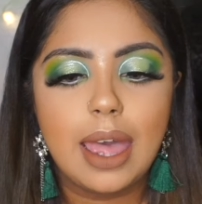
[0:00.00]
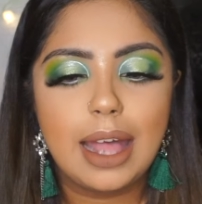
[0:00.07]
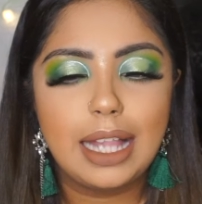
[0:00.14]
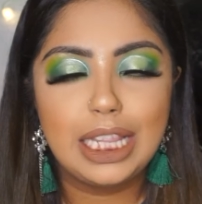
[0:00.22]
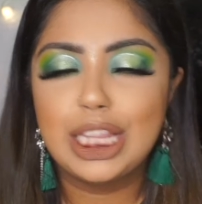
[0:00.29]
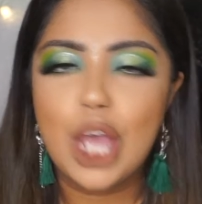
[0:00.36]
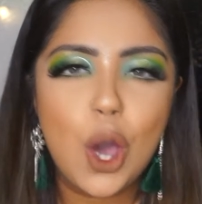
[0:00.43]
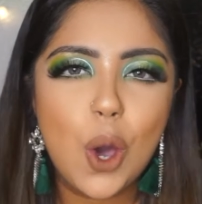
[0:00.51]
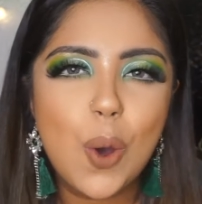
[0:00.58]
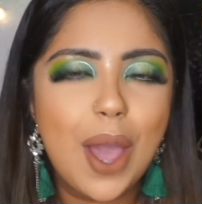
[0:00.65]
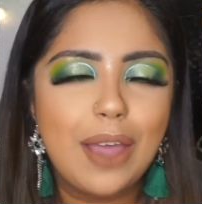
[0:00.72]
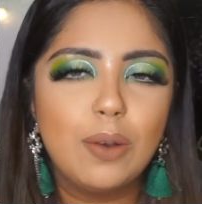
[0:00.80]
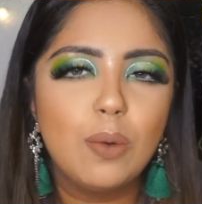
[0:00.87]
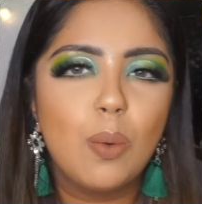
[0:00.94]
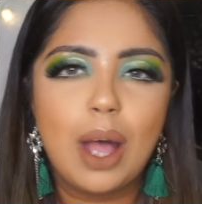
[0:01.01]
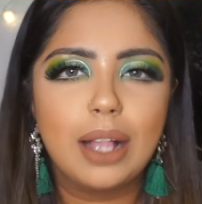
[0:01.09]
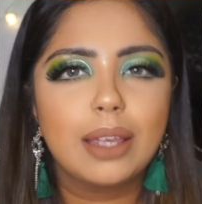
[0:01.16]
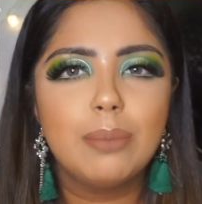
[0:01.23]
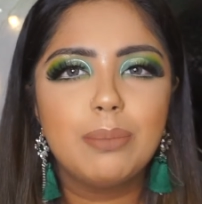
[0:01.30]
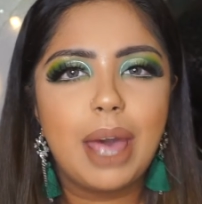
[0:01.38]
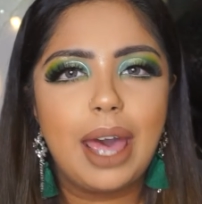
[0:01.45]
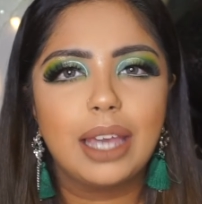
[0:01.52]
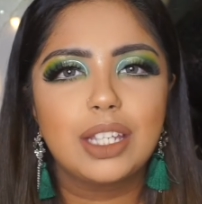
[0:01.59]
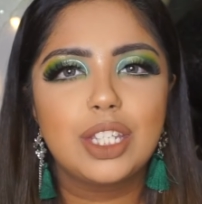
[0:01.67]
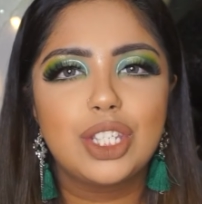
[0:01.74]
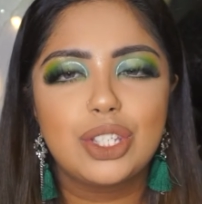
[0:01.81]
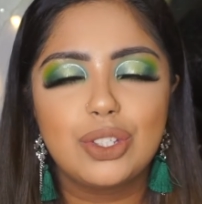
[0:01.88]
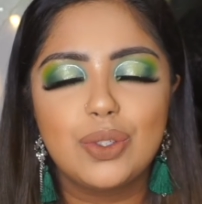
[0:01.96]
Hello and welcome back
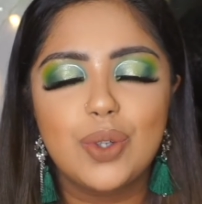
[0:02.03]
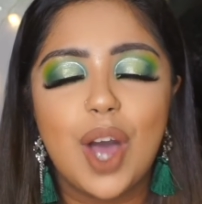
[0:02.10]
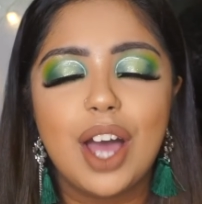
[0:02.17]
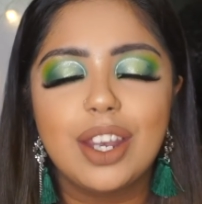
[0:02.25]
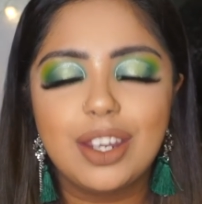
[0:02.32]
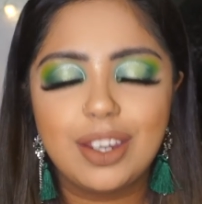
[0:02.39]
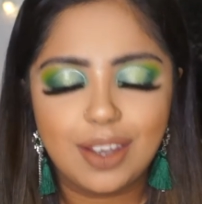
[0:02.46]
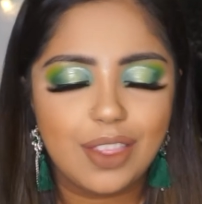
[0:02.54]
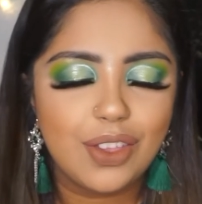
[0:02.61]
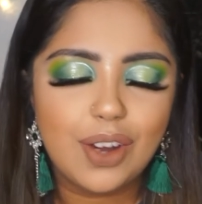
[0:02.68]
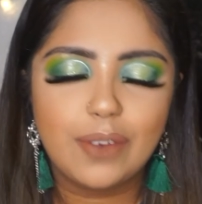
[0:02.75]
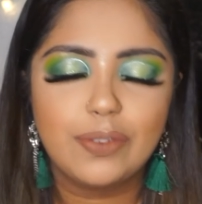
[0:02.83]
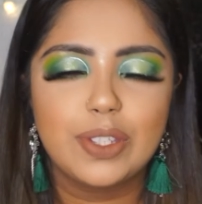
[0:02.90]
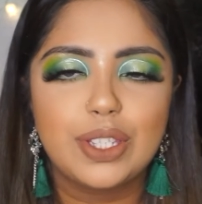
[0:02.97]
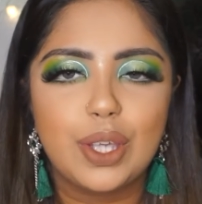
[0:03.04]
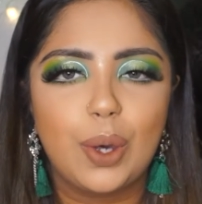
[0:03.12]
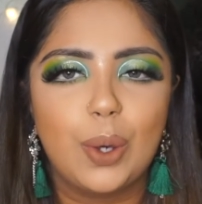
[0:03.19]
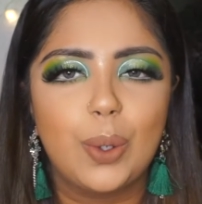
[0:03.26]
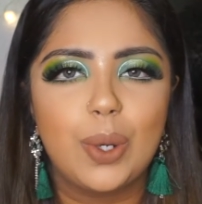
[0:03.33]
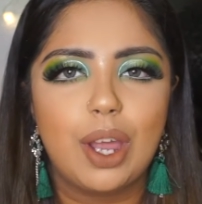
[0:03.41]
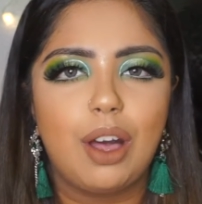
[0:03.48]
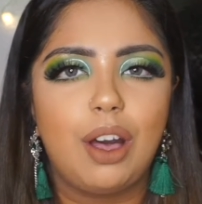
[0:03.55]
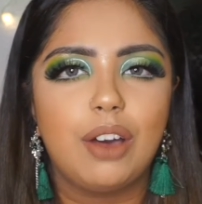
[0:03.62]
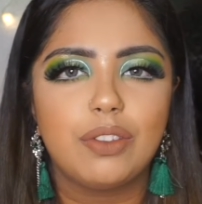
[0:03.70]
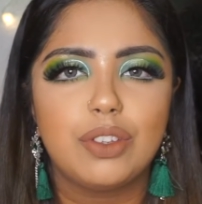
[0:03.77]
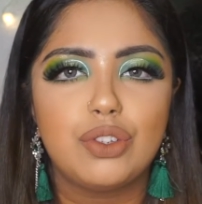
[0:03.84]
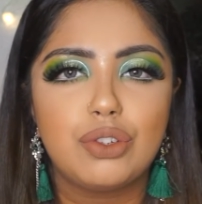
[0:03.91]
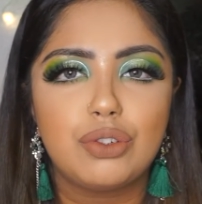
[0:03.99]
to another episode of
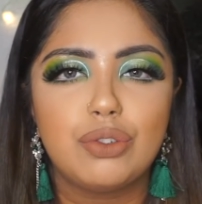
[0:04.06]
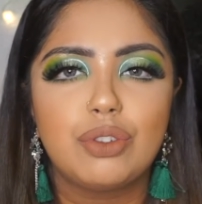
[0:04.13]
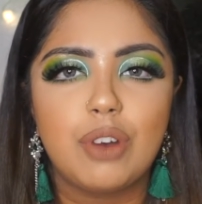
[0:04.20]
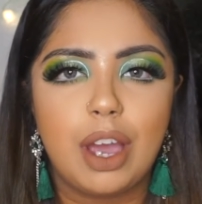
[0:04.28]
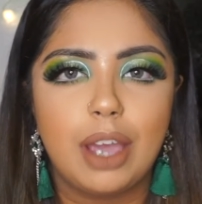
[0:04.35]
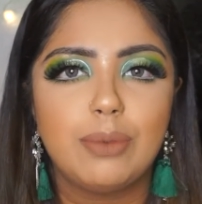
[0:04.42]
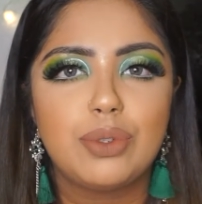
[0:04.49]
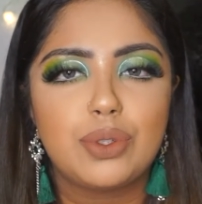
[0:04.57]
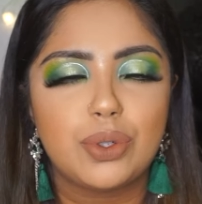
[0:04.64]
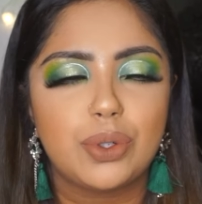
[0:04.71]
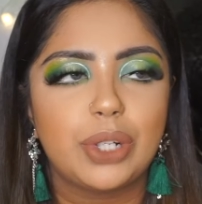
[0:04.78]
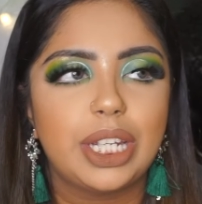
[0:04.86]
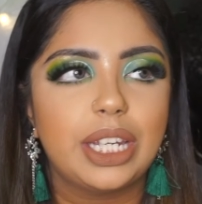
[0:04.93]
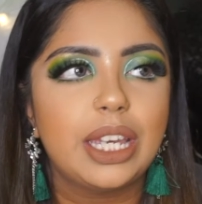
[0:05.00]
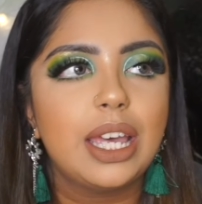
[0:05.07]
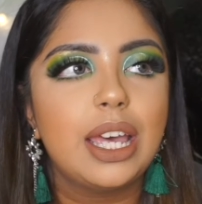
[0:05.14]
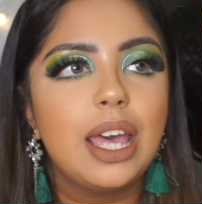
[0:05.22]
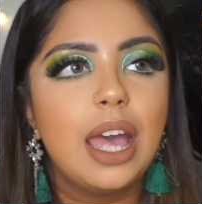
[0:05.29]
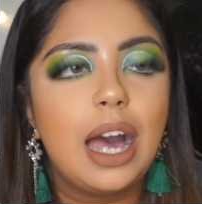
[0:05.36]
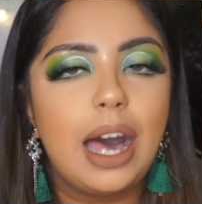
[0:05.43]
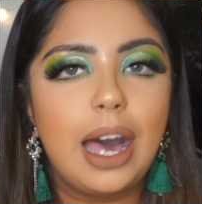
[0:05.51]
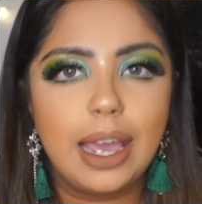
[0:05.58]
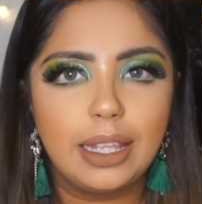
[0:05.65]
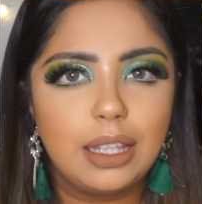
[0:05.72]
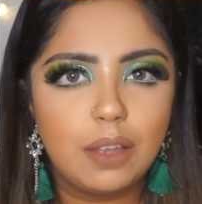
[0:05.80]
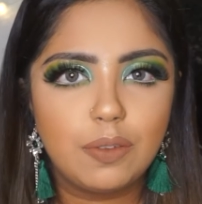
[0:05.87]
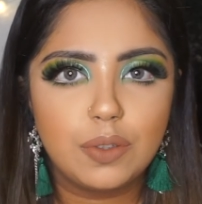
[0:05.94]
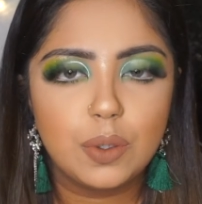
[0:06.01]
the True Crime Story. I
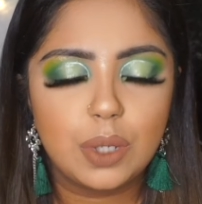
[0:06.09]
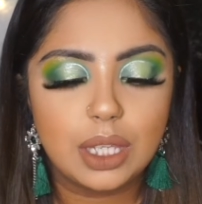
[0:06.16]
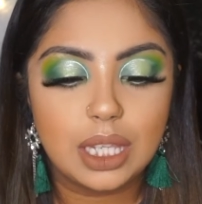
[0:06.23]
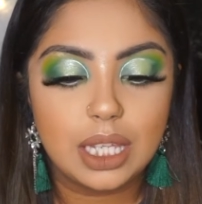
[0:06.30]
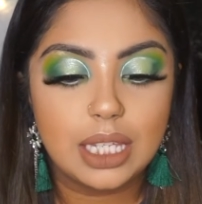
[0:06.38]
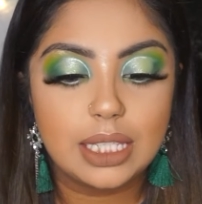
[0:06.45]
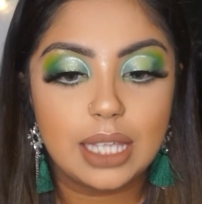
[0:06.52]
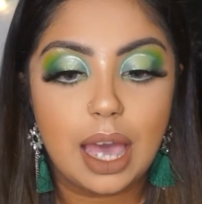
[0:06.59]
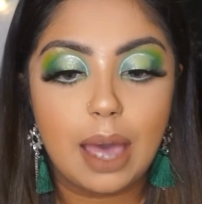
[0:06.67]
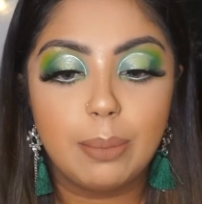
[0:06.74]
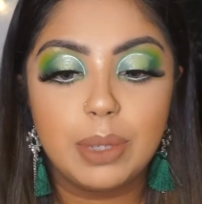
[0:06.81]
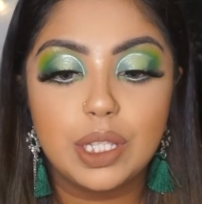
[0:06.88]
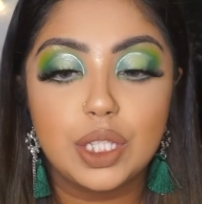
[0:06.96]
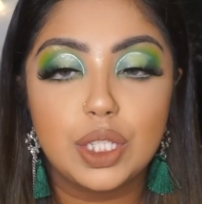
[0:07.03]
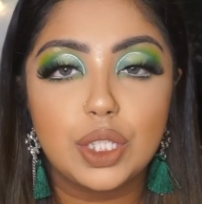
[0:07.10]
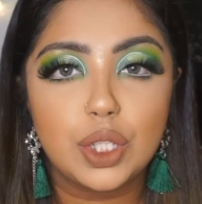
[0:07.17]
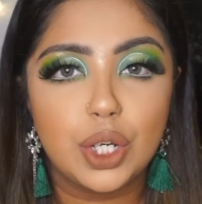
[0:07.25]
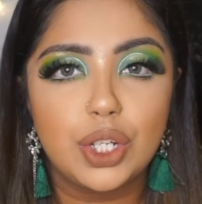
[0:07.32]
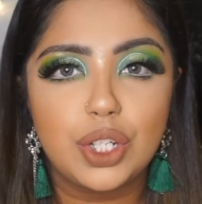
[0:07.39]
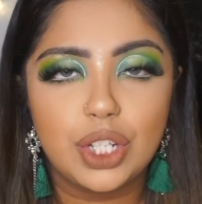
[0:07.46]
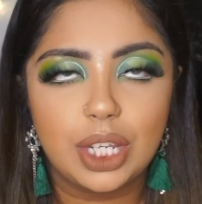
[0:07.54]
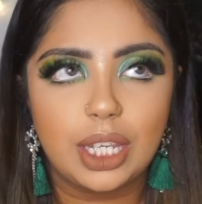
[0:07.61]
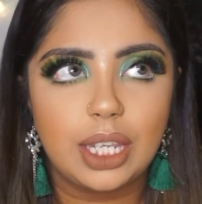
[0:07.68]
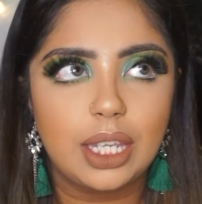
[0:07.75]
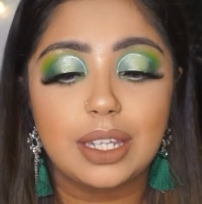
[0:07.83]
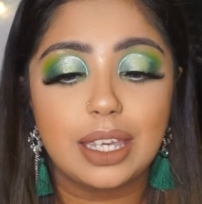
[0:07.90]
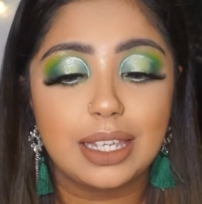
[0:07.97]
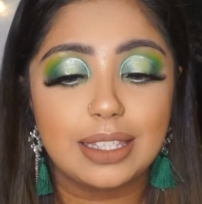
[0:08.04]
love doing this. I've been
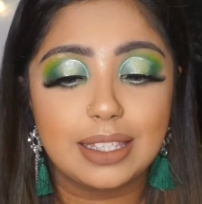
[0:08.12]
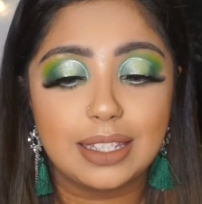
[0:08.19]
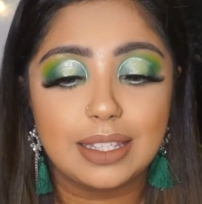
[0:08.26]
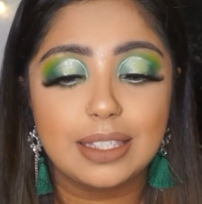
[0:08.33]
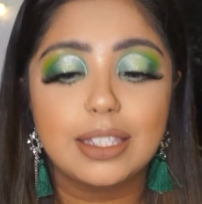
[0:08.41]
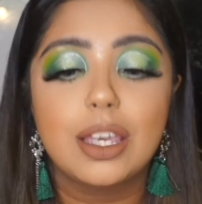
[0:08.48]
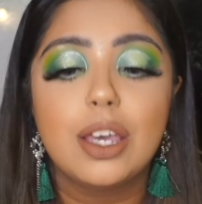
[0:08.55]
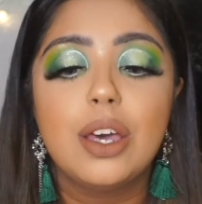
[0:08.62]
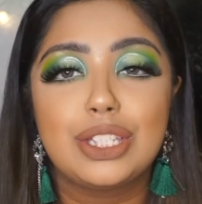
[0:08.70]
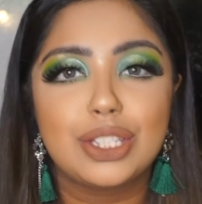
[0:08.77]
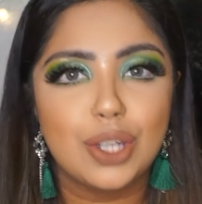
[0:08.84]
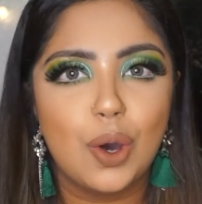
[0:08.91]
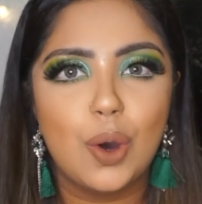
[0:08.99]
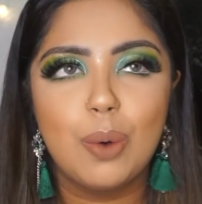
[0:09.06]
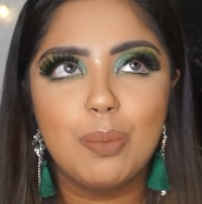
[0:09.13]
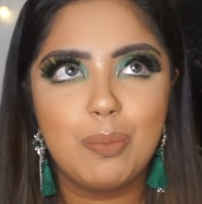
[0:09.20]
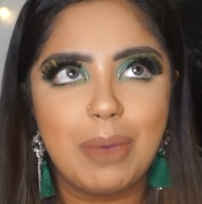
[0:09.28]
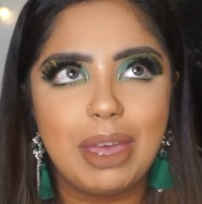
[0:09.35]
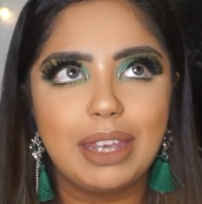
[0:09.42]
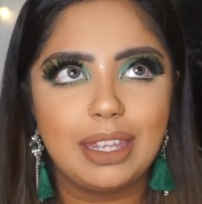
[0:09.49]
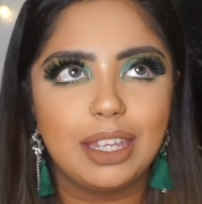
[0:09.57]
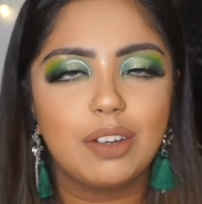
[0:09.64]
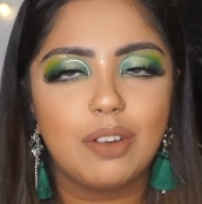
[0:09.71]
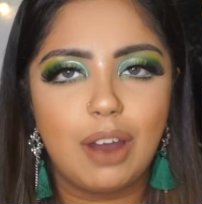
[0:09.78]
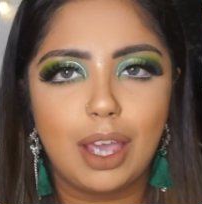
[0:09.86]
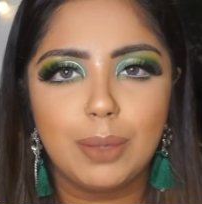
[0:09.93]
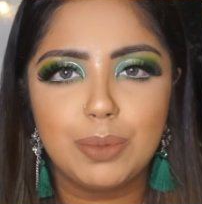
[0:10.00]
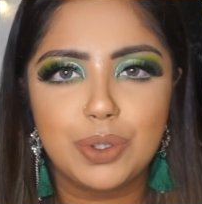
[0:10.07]
searching cases, so many
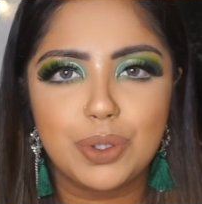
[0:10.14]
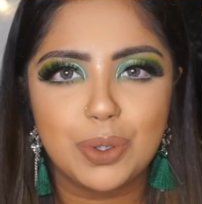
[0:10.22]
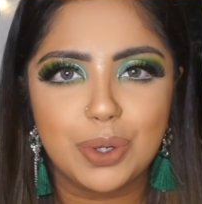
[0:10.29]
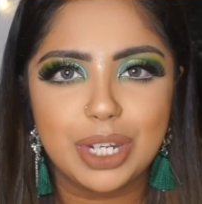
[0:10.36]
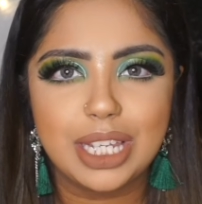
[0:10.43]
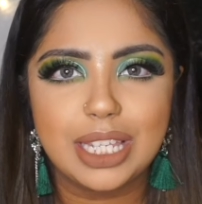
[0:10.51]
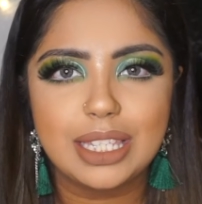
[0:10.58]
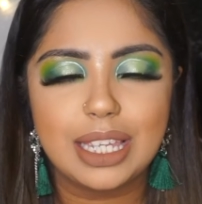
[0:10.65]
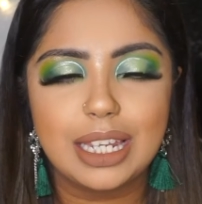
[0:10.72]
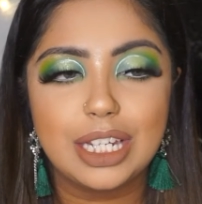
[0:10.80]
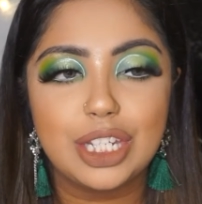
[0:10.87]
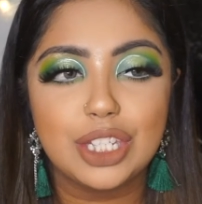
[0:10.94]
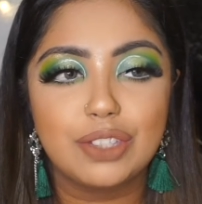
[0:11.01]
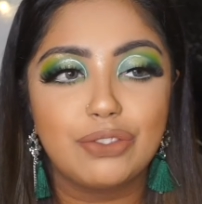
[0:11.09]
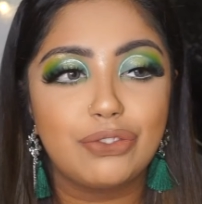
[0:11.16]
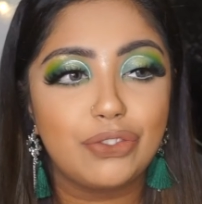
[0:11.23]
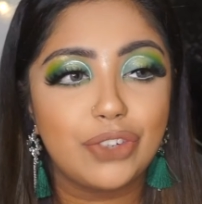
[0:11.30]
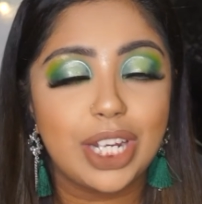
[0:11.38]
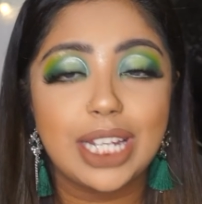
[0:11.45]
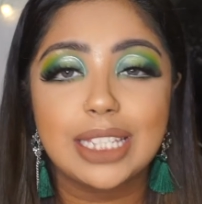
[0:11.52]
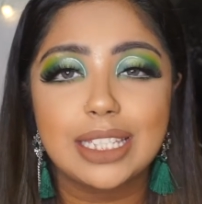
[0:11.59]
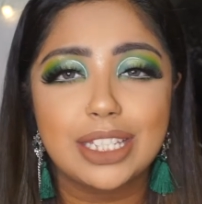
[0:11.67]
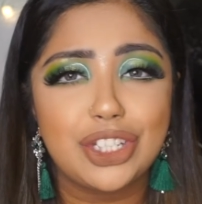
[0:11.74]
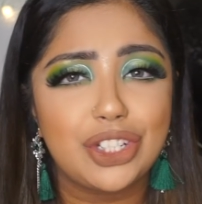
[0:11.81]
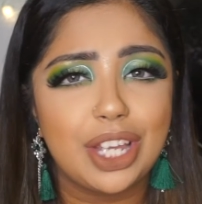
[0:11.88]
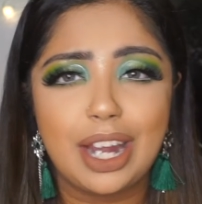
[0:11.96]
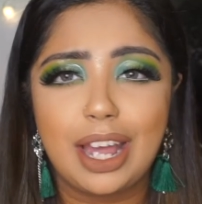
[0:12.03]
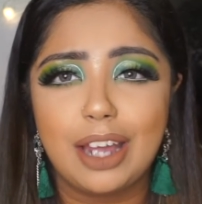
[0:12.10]
crime stories, and it just freaks the
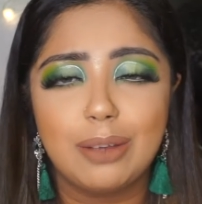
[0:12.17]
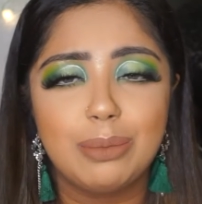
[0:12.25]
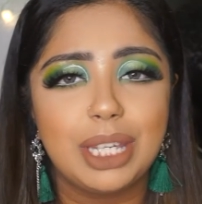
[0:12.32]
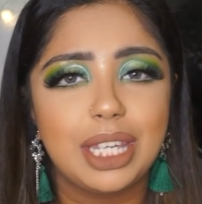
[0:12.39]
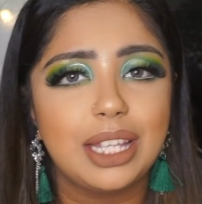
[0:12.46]
shit out of me.